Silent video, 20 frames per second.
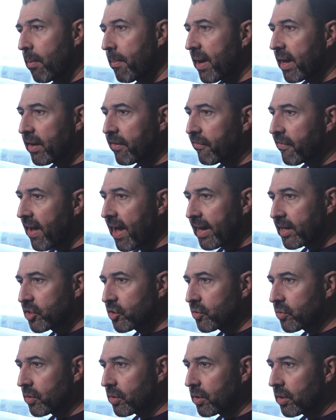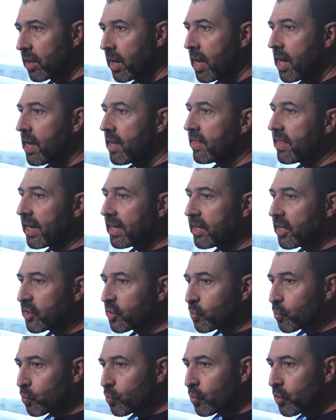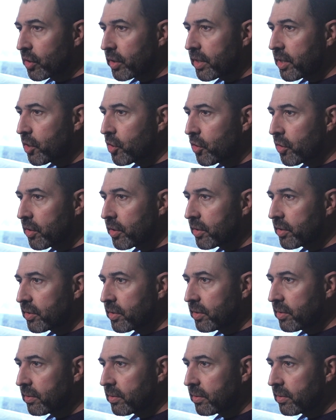manufacturer that does really good